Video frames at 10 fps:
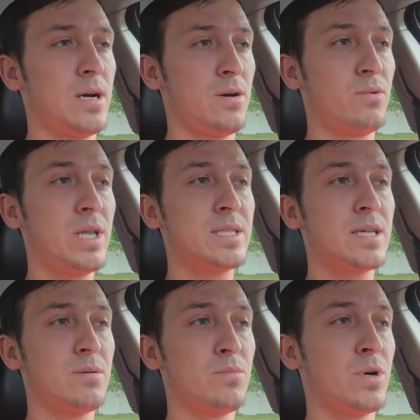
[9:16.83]
Uh, we did
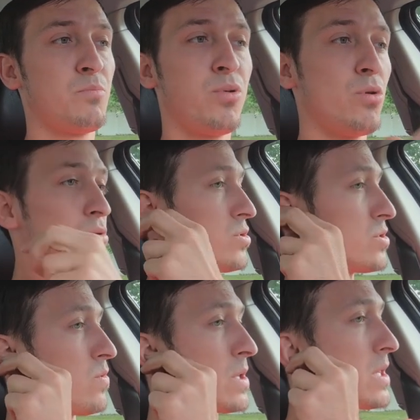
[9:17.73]
some uh,
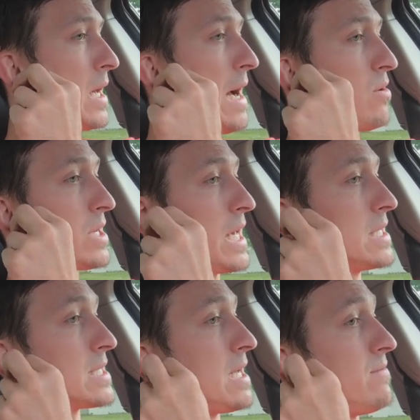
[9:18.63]
pulls with the Audi
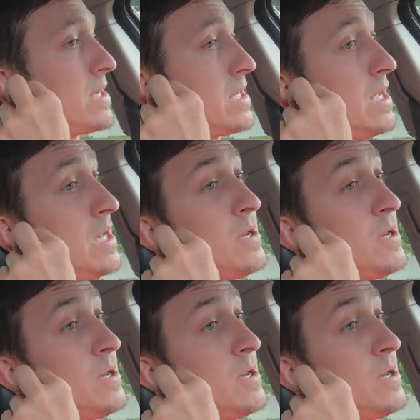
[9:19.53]
A7